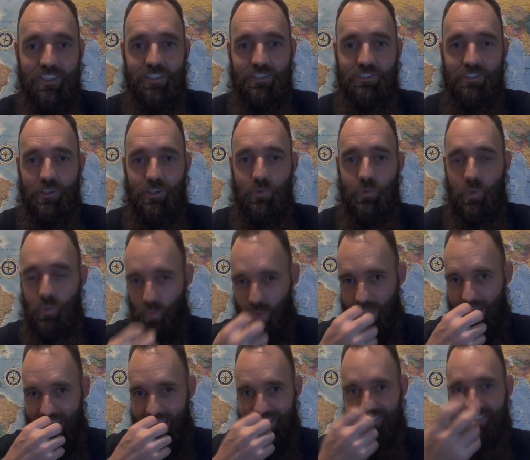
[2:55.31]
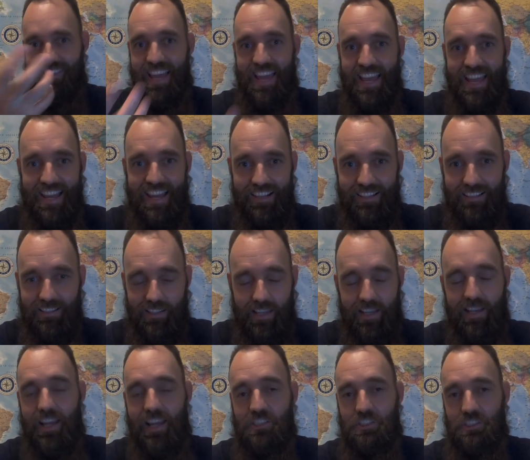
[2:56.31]
So what we exhale
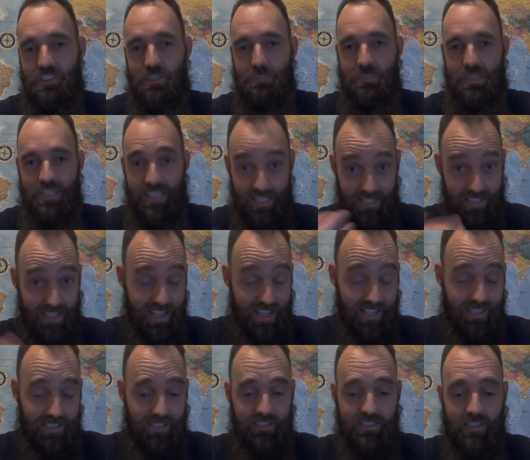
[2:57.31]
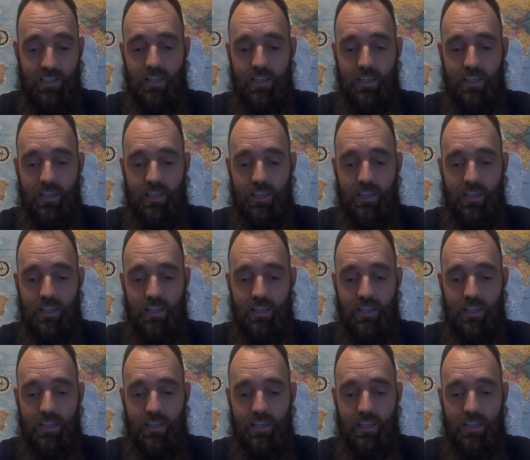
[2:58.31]
can actually be inhaled